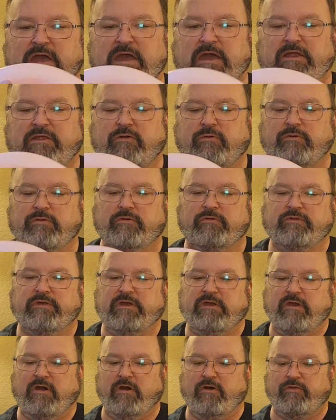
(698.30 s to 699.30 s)
And do it on
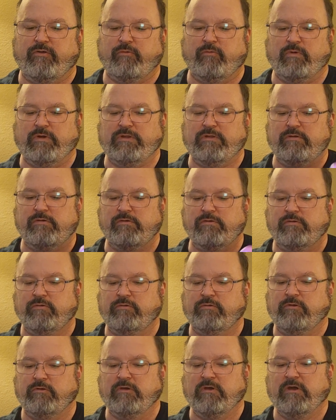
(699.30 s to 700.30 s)
the other
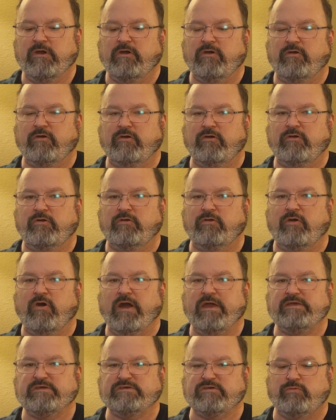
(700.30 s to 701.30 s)
one. Little
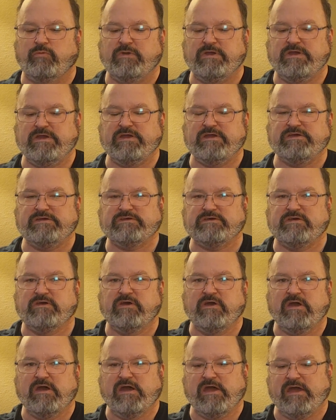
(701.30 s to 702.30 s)
light squeeze
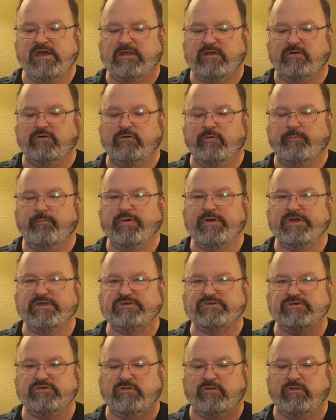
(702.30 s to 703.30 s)
and a little
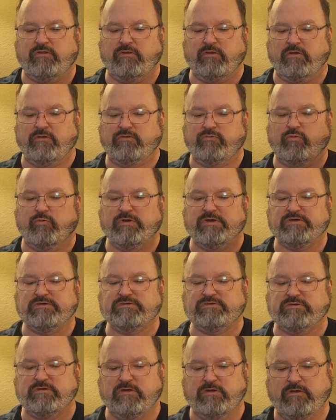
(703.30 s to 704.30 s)
pinch and
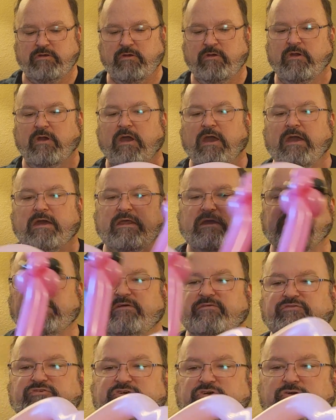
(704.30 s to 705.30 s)
twist, and it
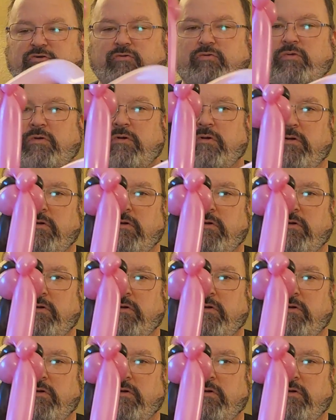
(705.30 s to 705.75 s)
gives you